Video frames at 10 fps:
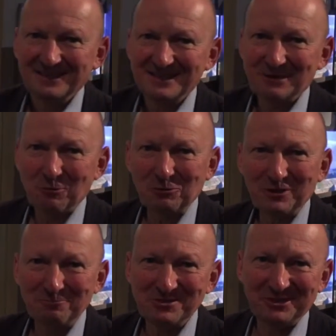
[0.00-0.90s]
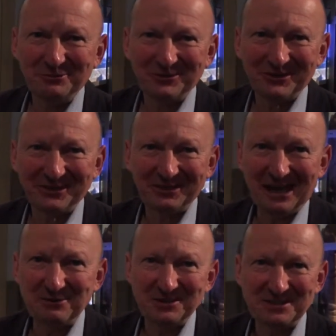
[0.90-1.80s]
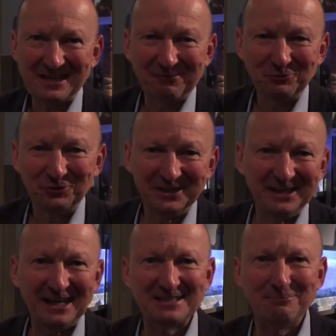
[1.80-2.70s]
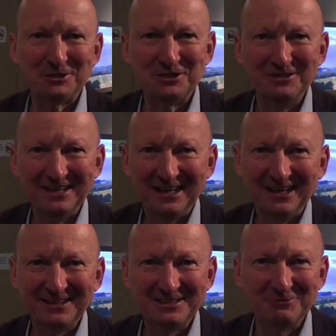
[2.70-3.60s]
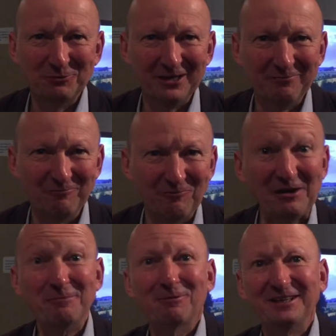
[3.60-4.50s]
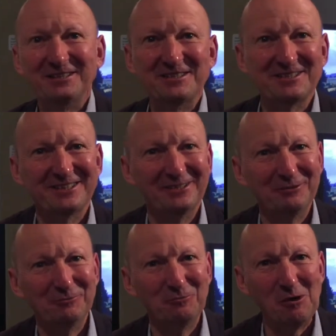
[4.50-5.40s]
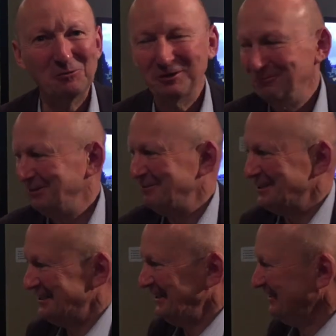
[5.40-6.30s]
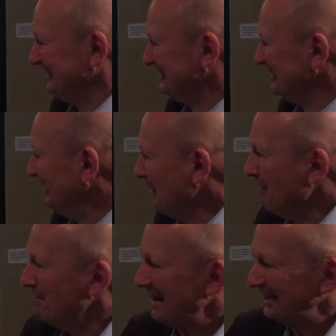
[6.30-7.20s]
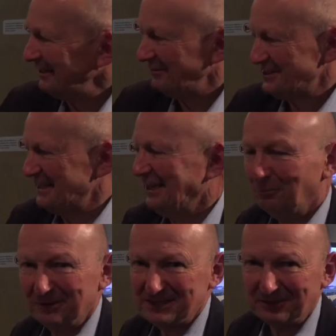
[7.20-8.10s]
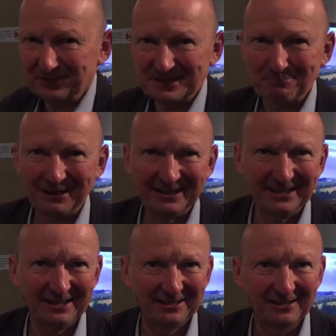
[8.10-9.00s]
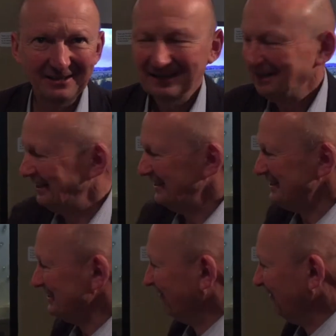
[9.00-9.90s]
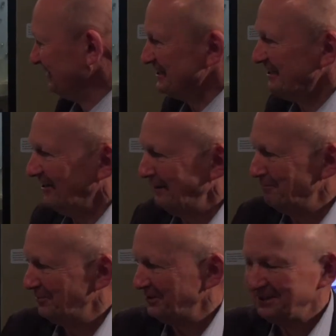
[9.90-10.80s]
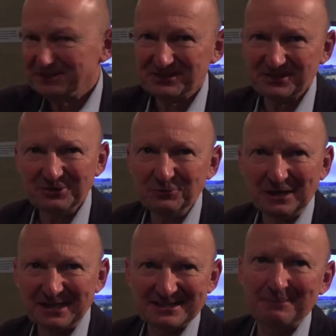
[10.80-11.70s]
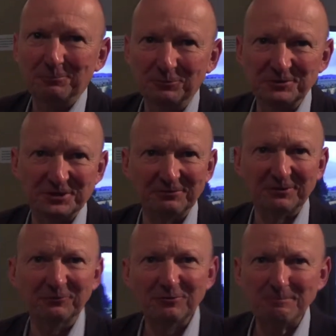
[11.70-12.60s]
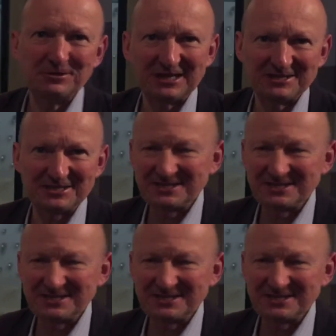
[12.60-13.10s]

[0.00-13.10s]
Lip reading: So welcome to the Hadrian's Cavalry exhibition, and we're very pleased to welcome you to see these magnificent helmets on display here. This is the first time that these two examples of a Ribchester